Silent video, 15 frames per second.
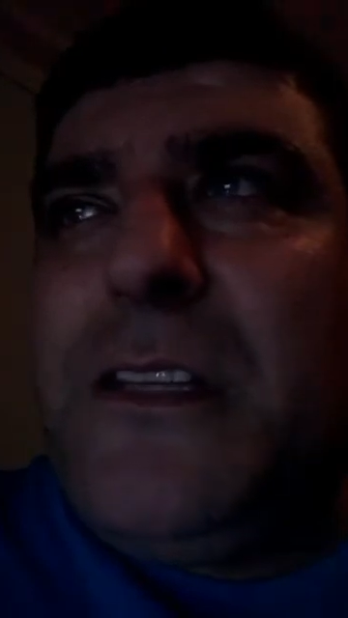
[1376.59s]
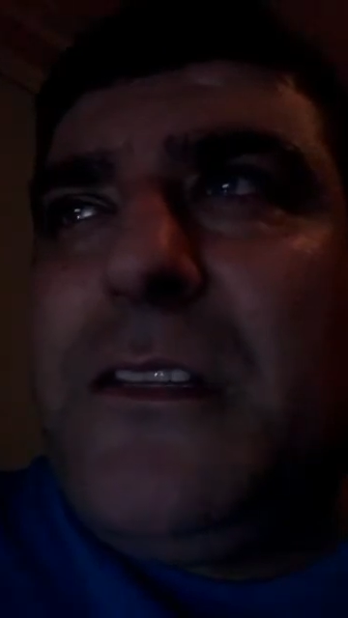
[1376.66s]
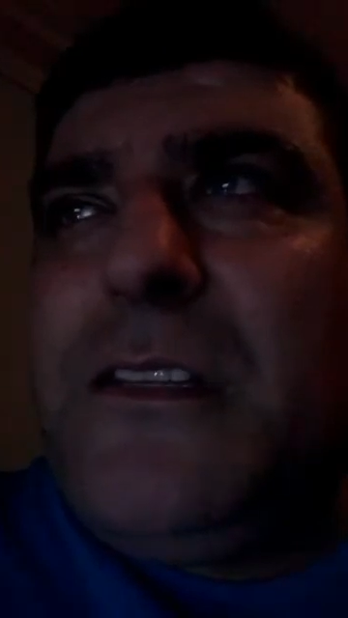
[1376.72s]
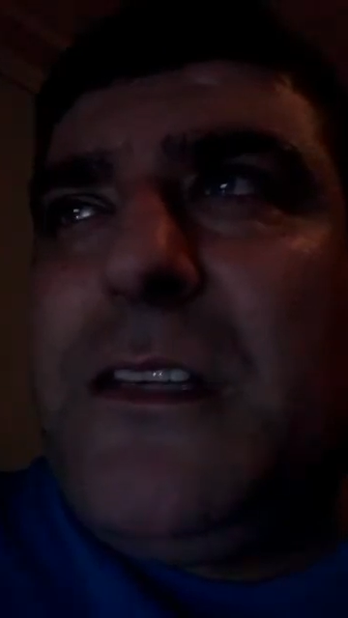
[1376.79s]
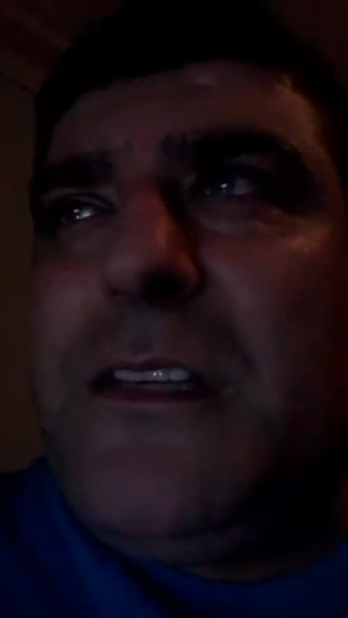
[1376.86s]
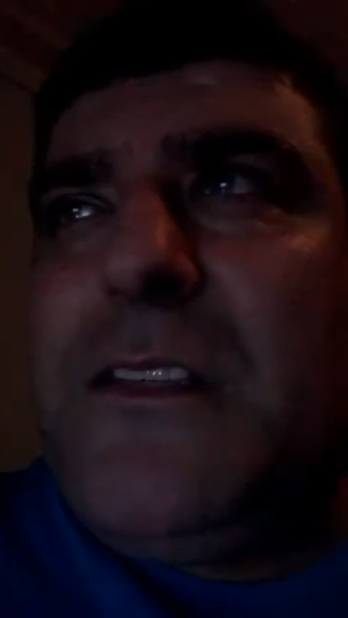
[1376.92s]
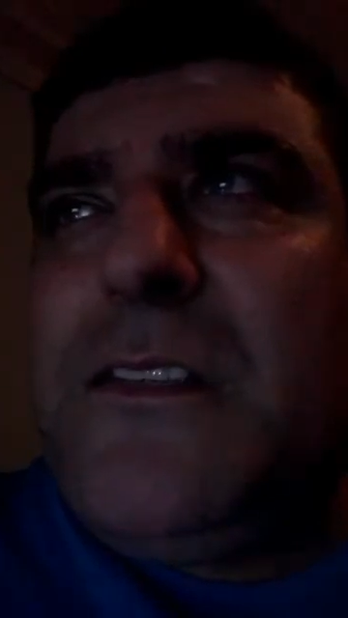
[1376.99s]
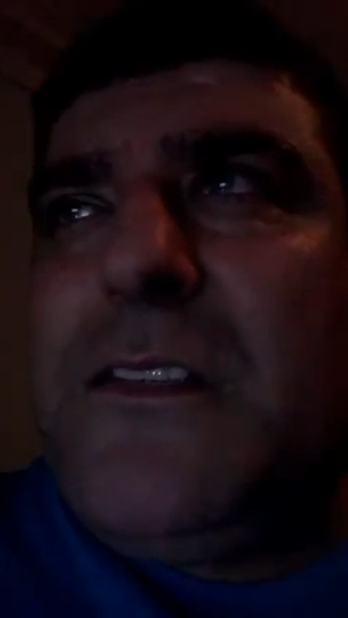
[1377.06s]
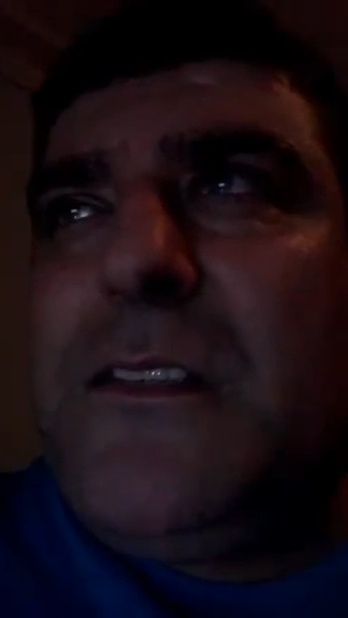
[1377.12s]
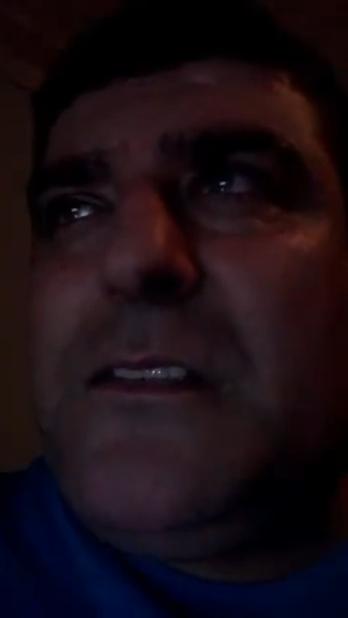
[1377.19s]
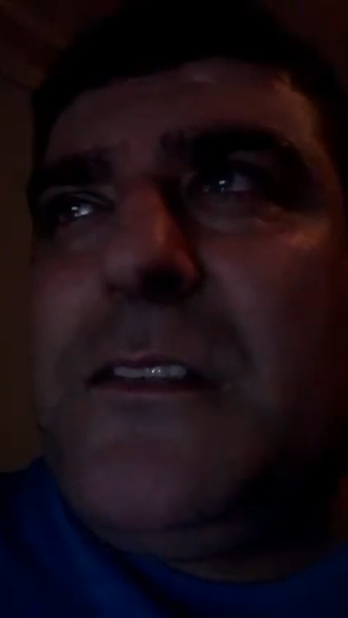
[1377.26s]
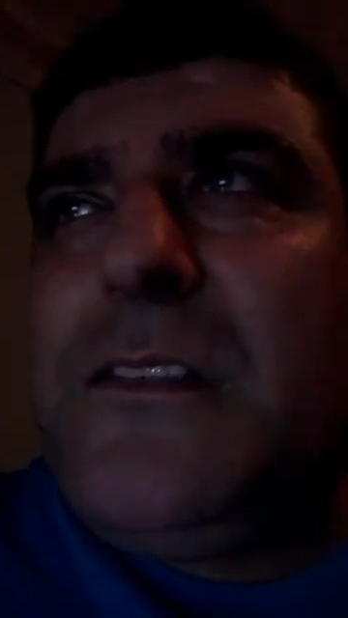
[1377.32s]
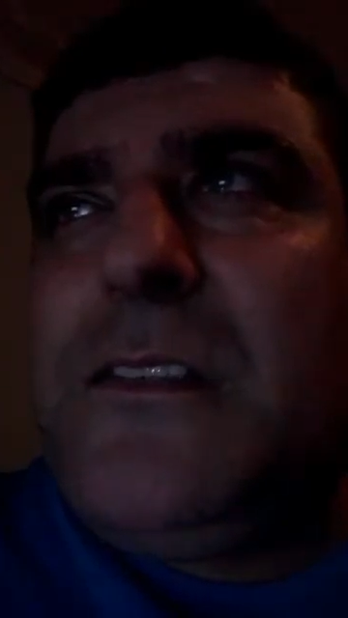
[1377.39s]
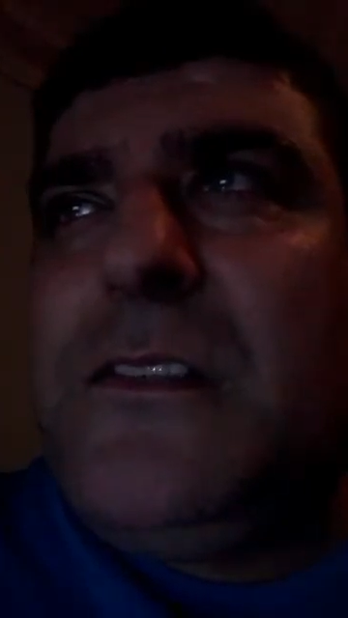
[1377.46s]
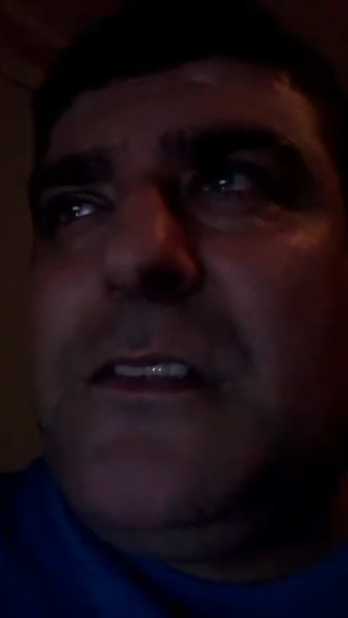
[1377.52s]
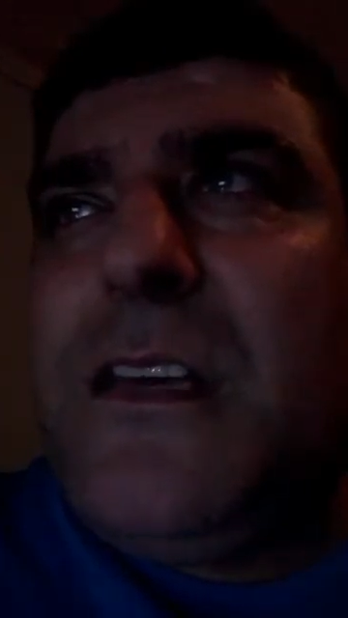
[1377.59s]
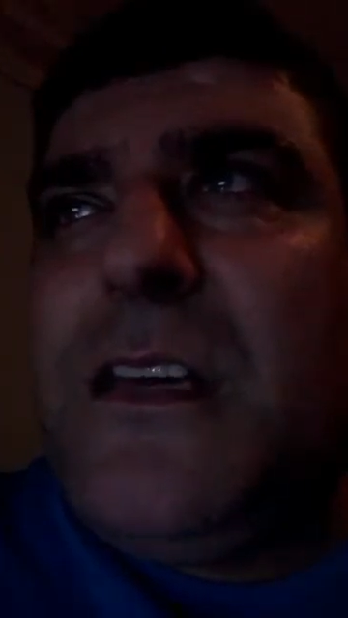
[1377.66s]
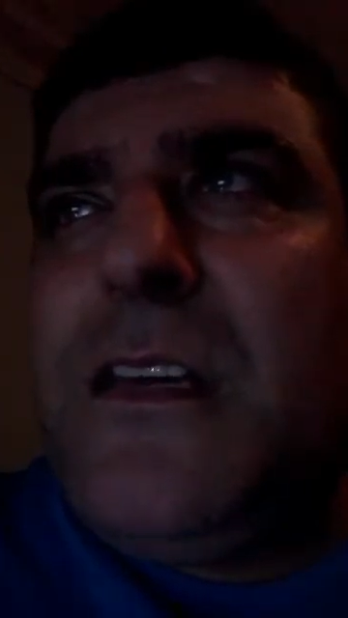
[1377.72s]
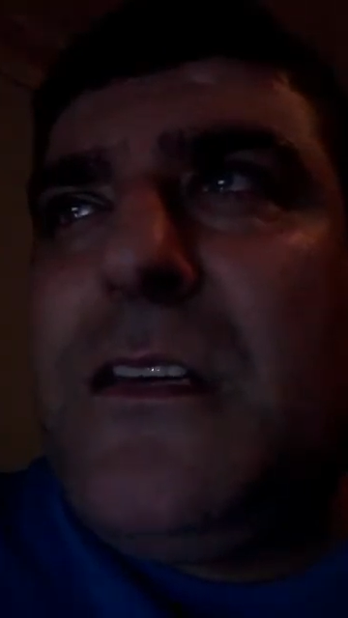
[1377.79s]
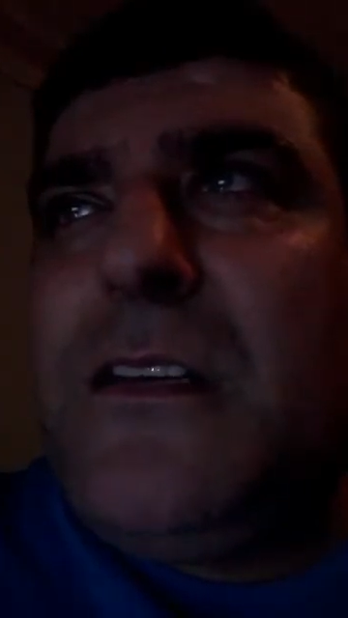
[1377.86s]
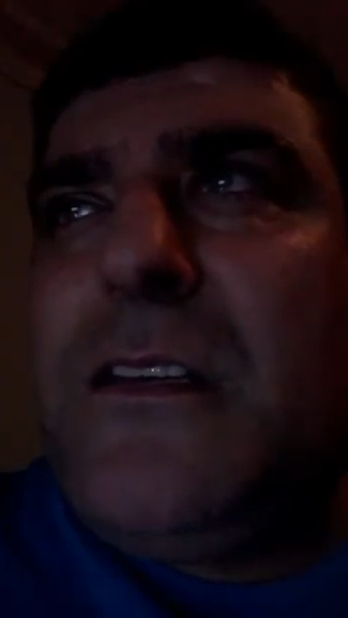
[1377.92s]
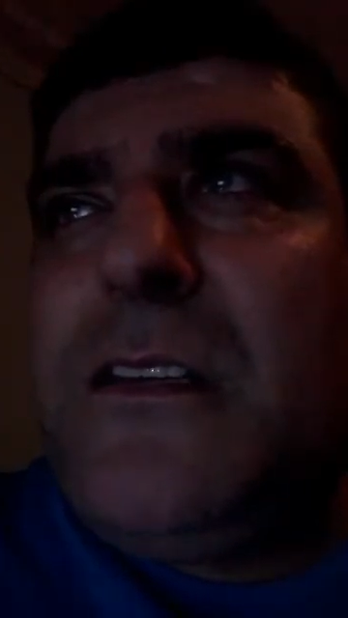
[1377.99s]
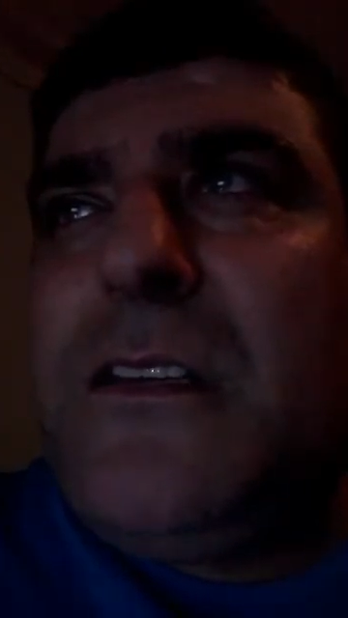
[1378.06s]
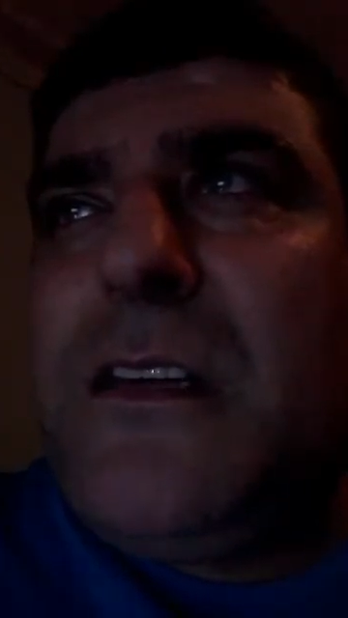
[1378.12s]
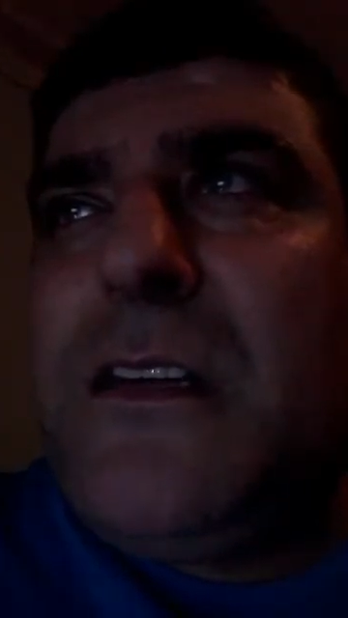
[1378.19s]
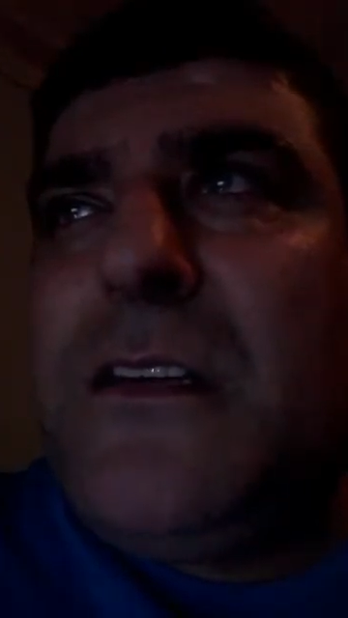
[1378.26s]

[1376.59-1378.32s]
teachers and